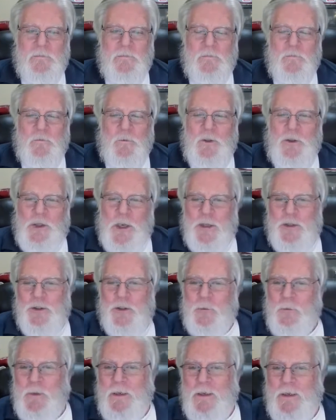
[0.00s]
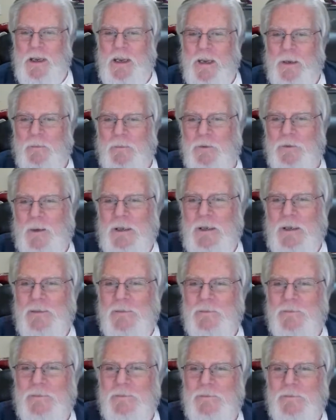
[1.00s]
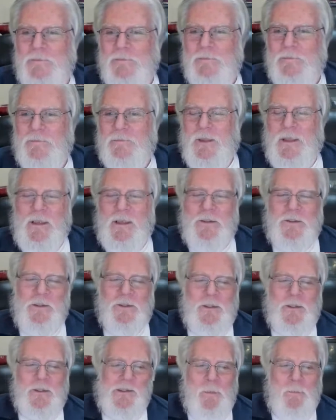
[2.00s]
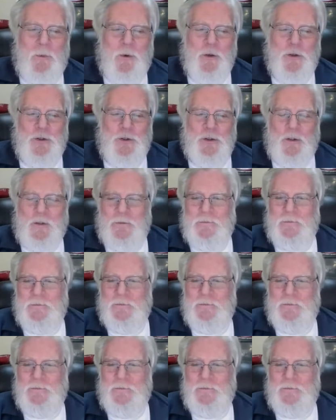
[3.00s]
Rejection be damned, right? Because it's not personal.